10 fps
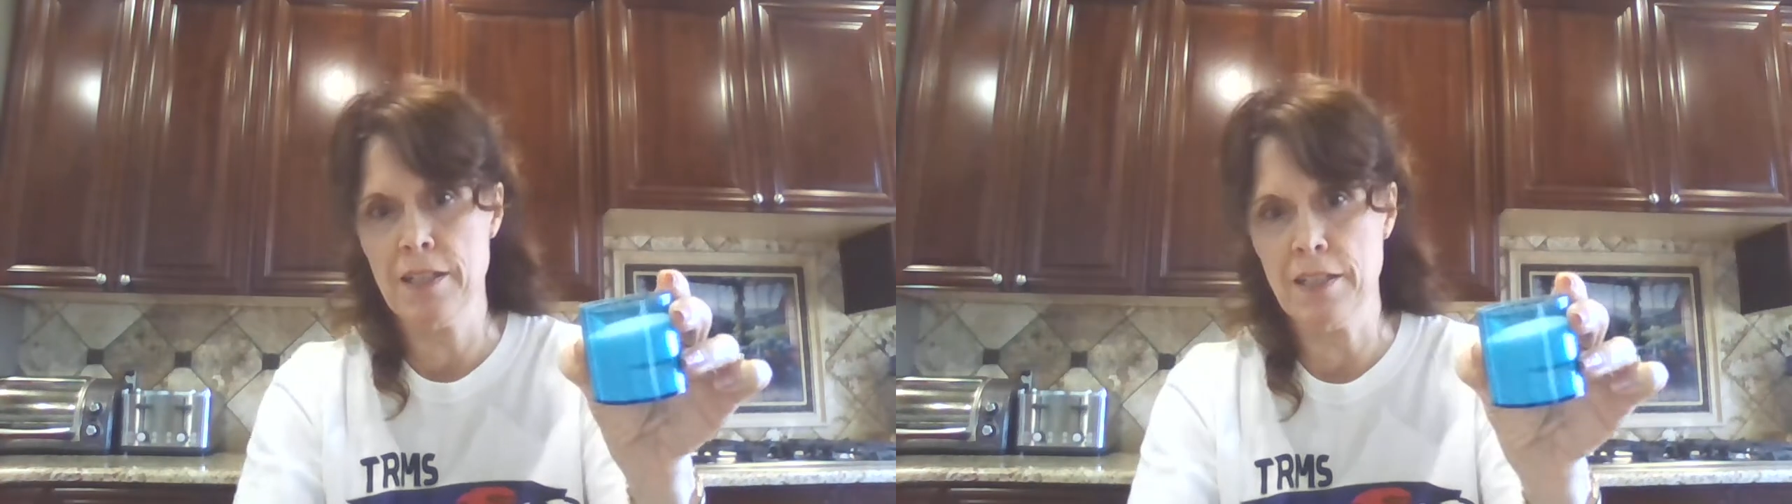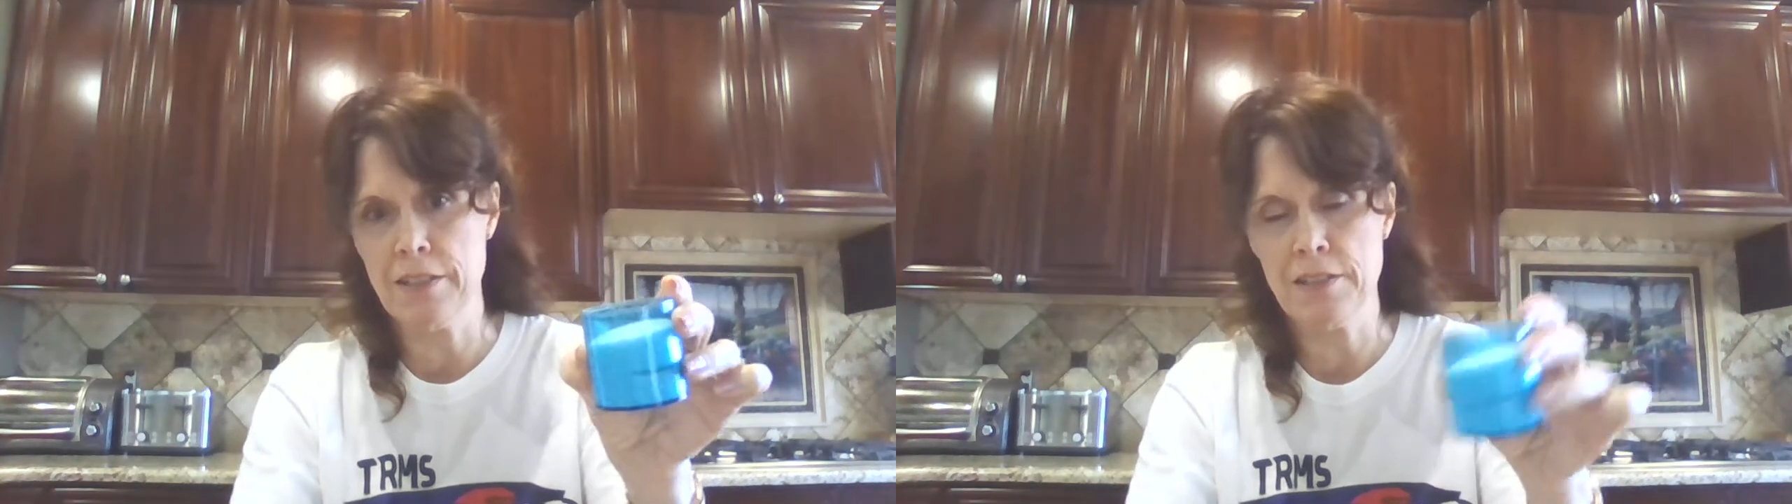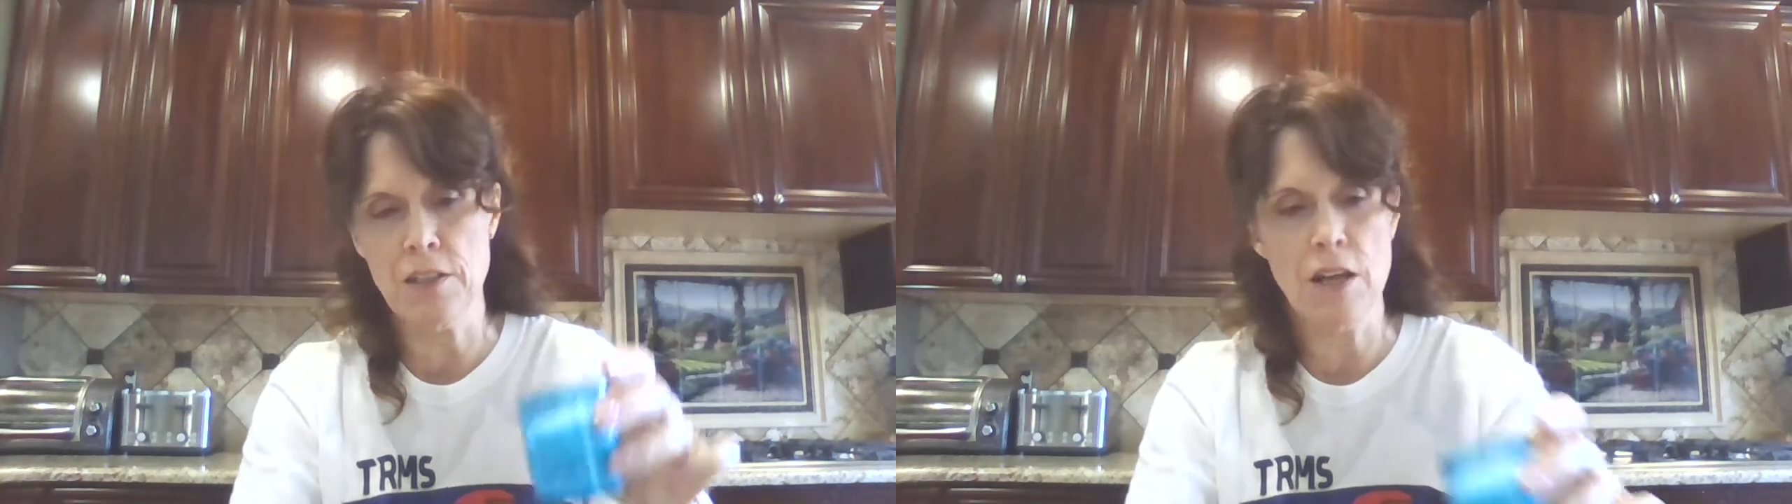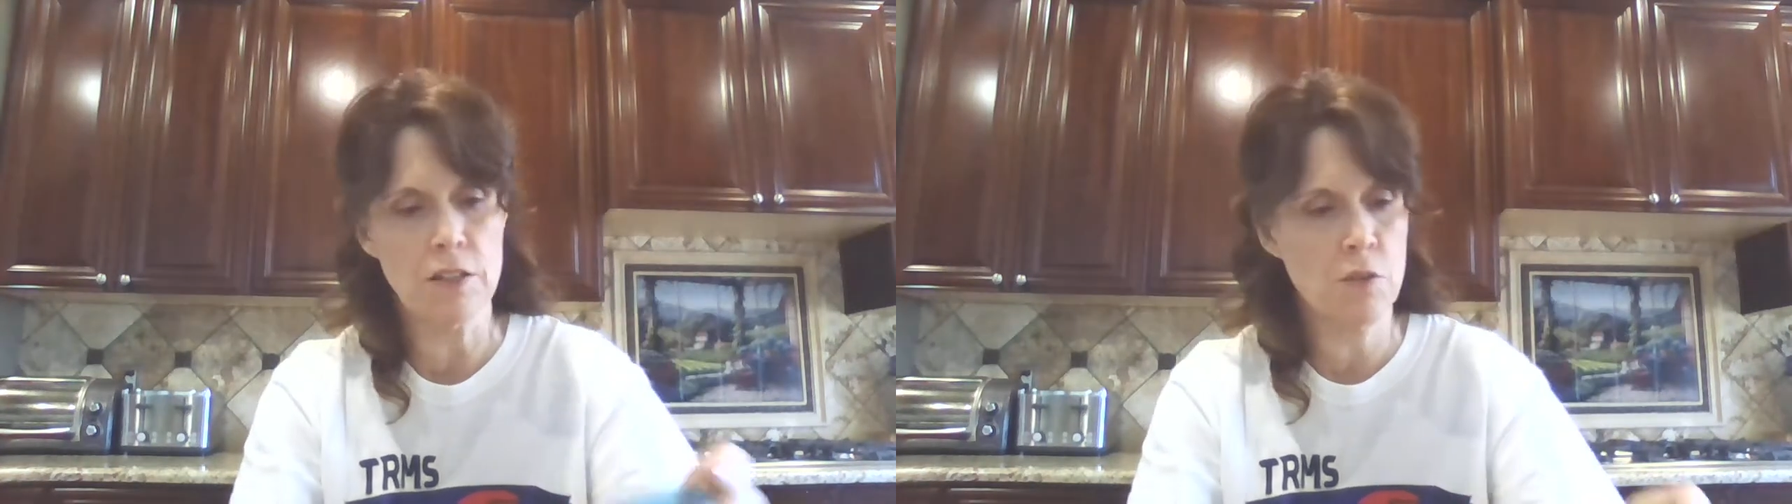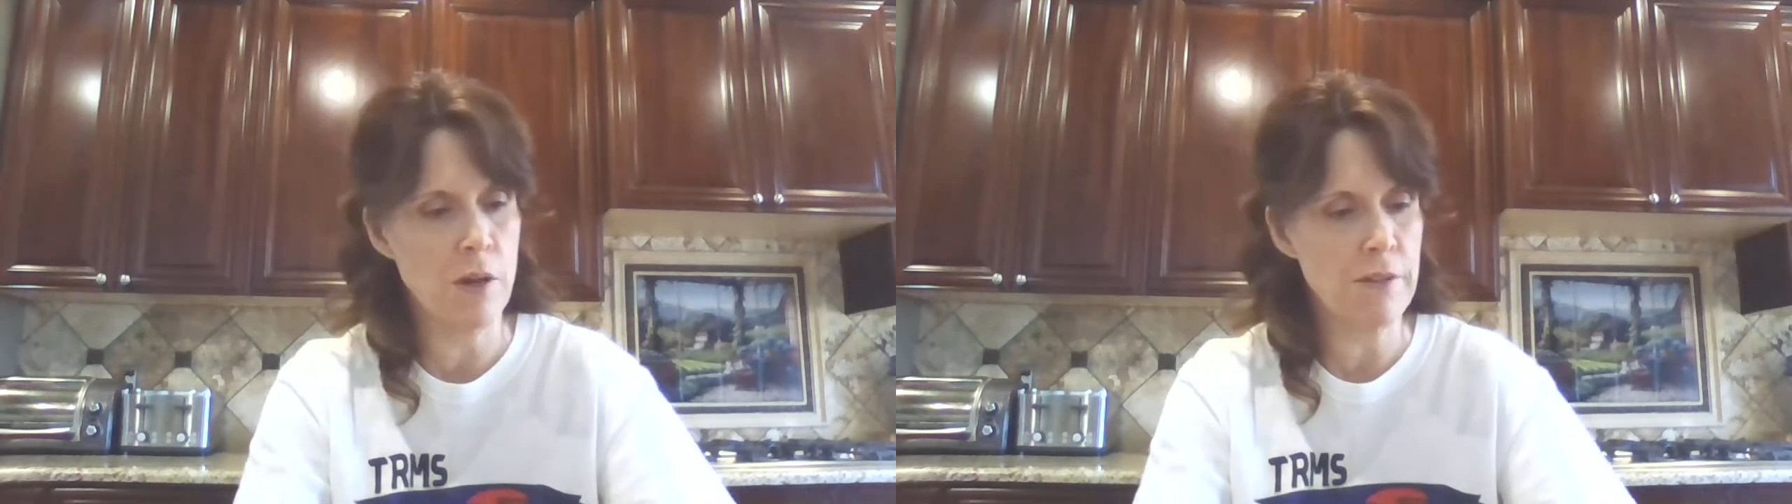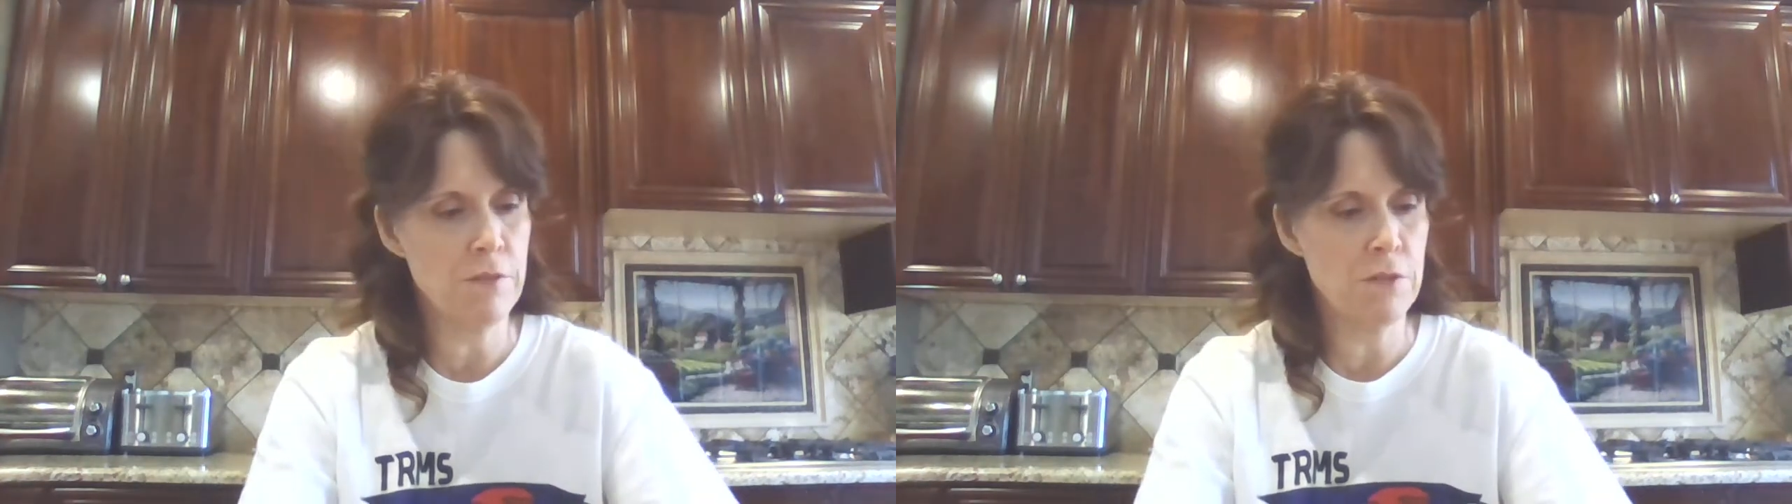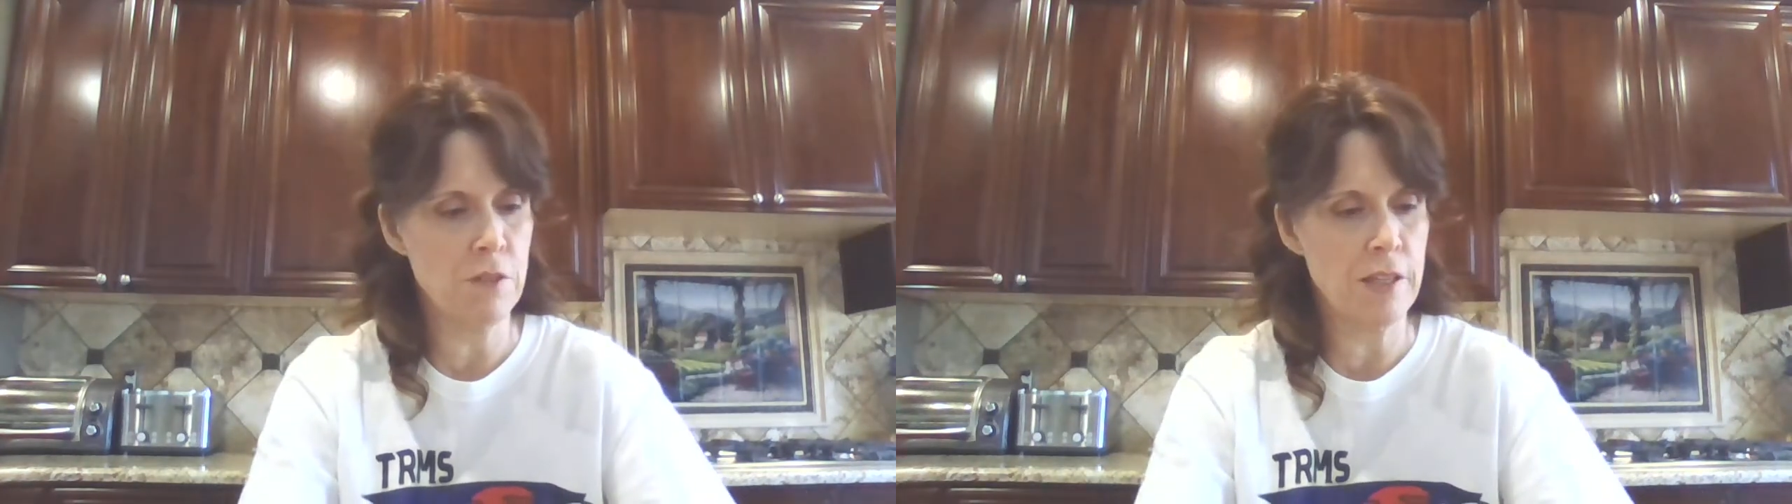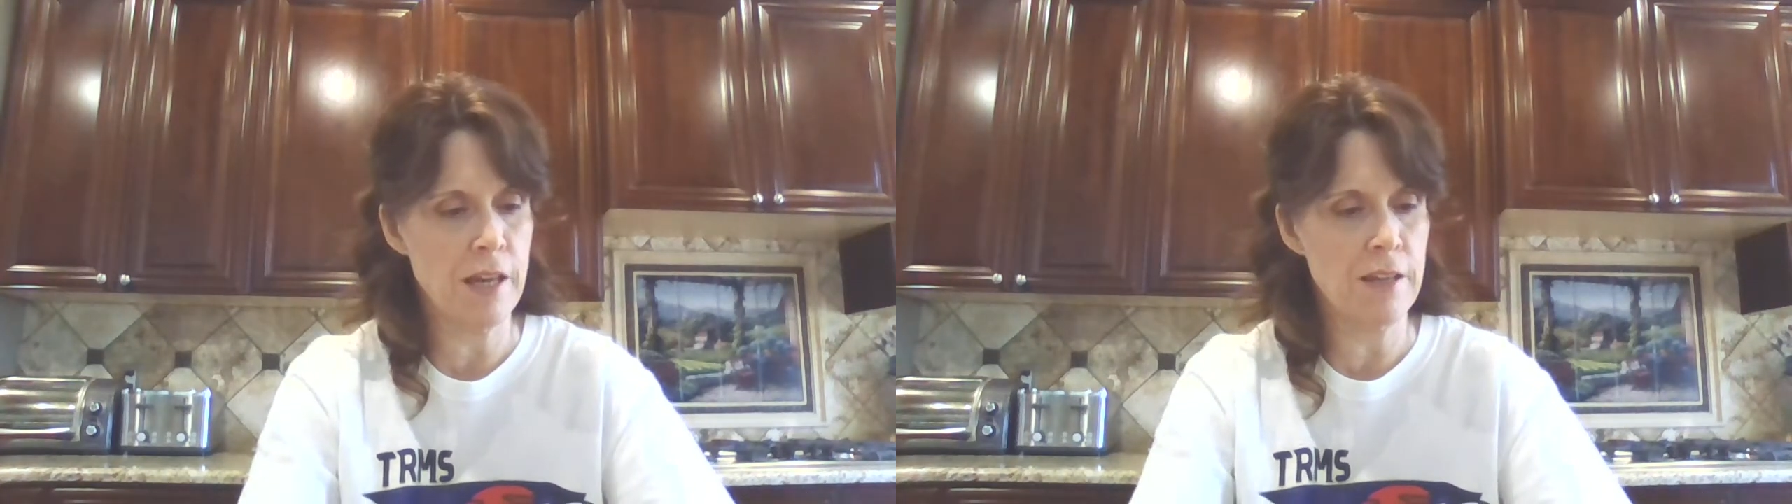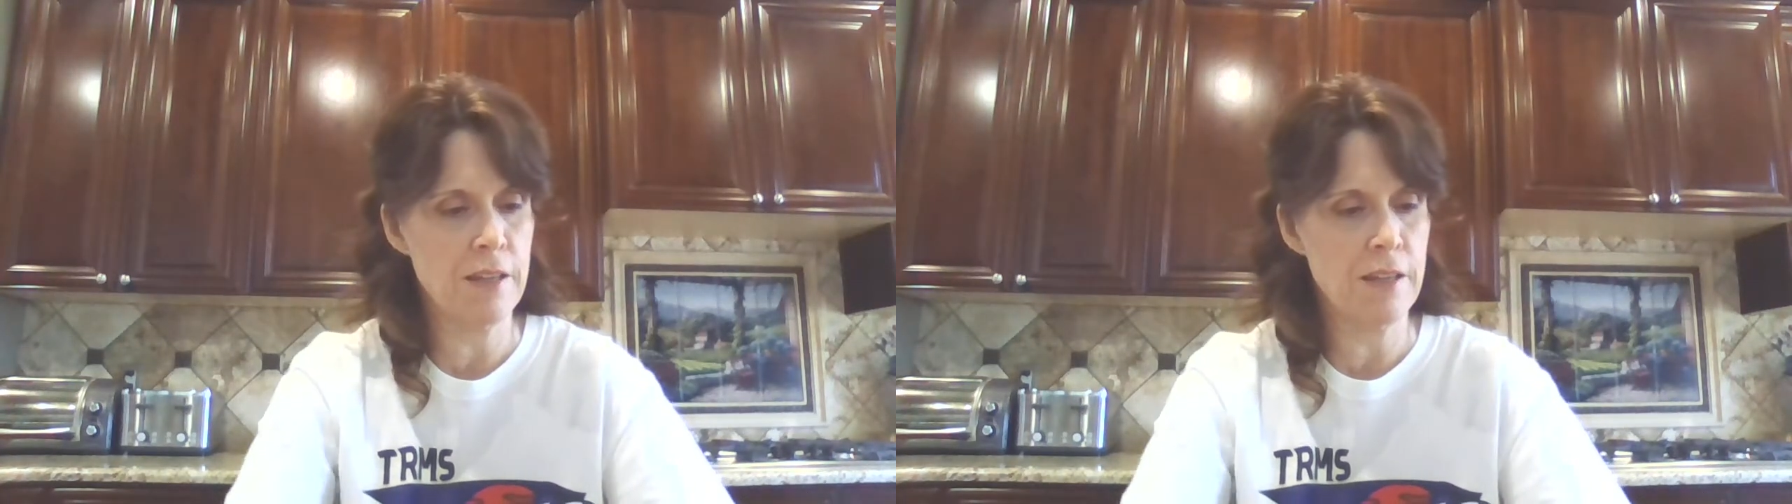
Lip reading: It's not quite full yet.